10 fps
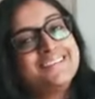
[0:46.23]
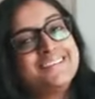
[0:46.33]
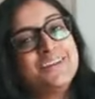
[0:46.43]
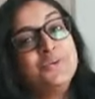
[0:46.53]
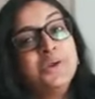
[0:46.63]

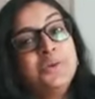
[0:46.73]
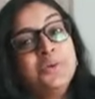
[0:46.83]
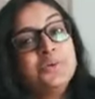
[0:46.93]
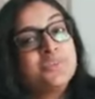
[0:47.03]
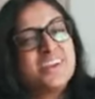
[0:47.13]
that you can
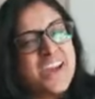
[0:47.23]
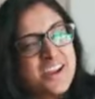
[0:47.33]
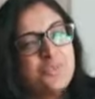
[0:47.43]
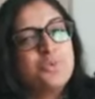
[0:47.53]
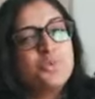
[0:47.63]
use
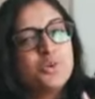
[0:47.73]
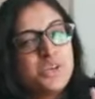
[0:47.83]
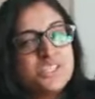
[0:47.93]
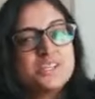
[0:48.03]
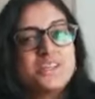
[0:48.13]
right from your
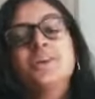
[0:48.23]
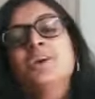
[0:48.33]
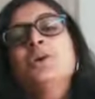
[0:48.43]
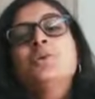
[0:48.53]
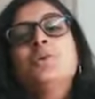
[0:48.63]

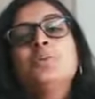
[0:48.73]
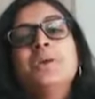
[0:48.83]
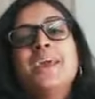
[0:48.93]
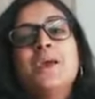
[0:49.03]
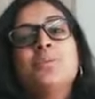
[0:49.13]
kitchen to
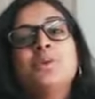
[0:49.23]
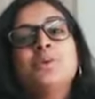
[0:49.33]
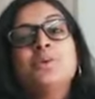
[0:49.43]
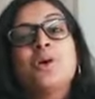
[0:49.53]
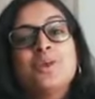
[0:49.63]
be able
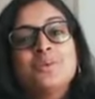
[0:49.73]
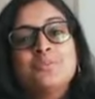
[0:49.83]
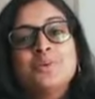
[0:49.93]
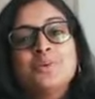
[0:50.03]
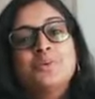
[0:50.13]
to
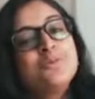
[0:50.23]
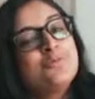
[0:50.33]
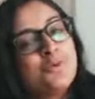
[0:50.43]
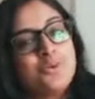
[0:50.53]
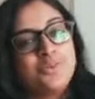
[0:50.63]
contribute to
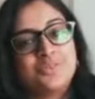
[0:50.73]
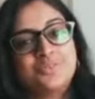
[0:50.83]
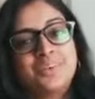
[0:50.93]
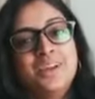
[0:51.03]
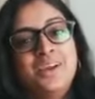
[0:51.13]
food.
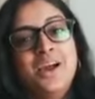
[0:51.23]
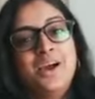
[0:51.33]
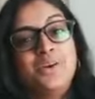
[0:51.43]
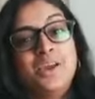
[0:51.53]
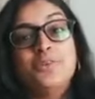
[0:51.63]

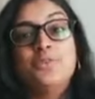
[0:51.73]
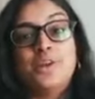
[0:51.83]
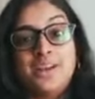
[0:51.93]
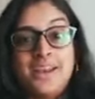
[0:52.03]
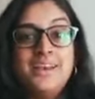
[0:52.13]
Okay, if you're
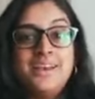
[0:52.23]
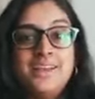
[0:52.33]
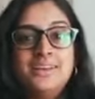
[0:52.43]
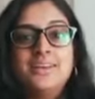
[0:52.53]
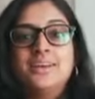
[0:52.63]
an
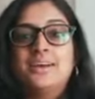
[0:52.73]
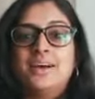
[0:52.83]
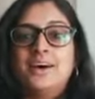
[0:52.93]
Indian,